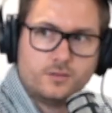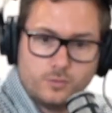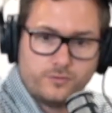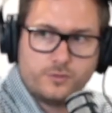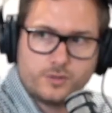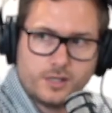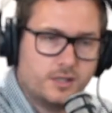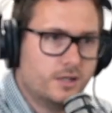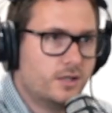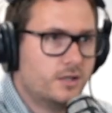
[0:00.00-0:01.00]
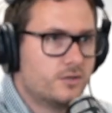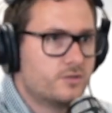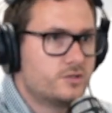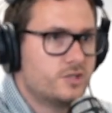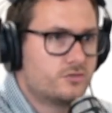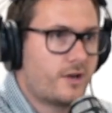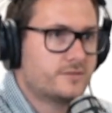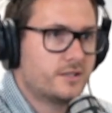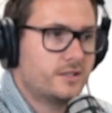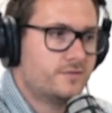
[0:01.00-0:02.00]
or 40, she's
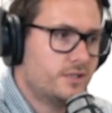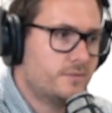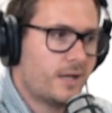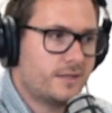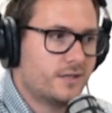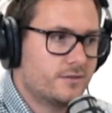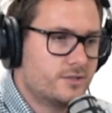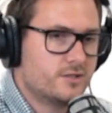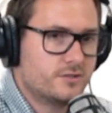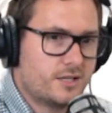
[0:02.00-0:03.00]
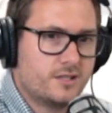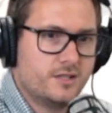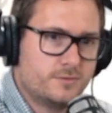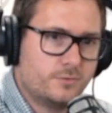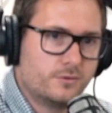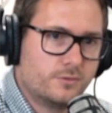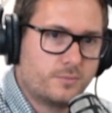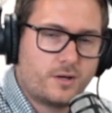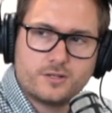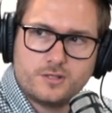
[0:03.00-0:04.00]
drastic. If she didn't make that decision, 10 years would have gone
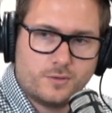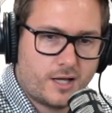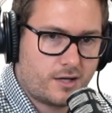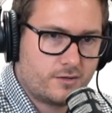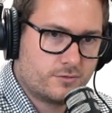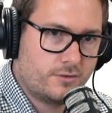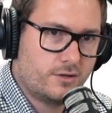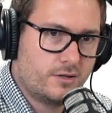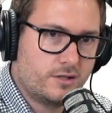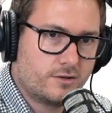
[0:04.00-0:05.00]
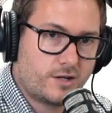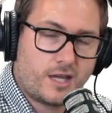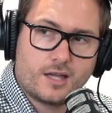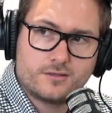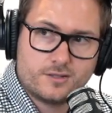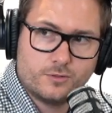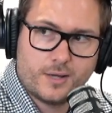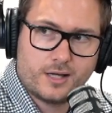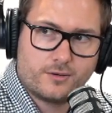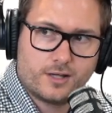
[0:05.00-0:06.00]
by and she would have had 130 in her account and still
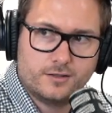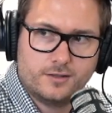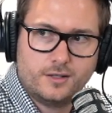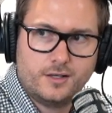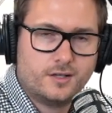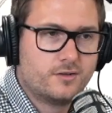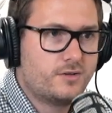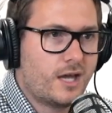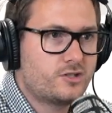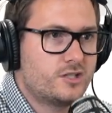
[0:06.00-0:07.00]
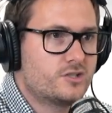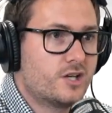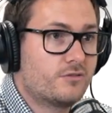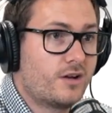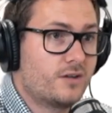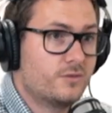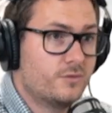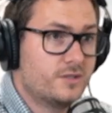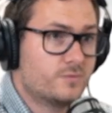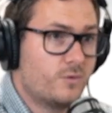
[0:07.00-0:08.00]
paying rent. Mm. Now she's generated all
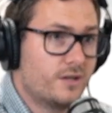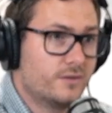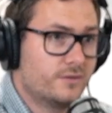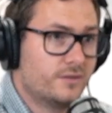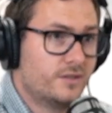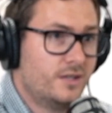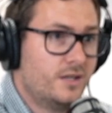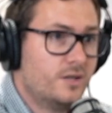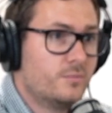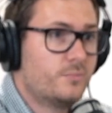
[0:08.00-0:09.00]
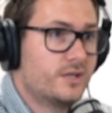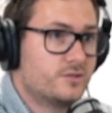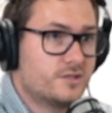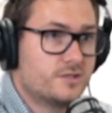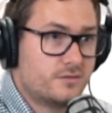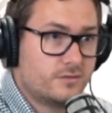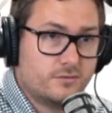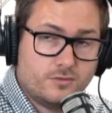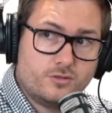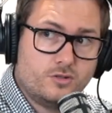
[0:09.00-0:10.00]
this wealth by just
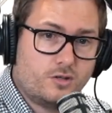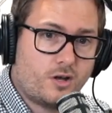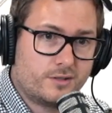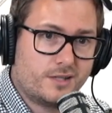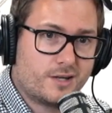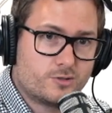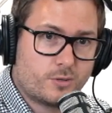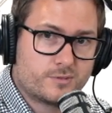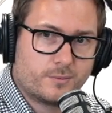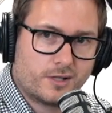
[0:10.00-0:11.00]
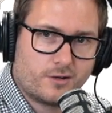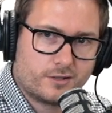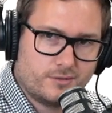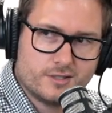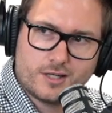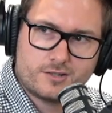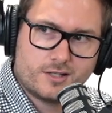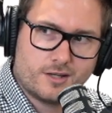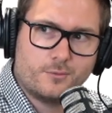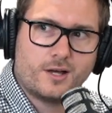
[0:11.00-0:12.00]
you going to get a job somewhere going, there's actually
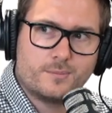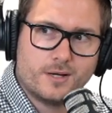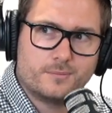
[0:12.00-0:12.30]
another way, mum.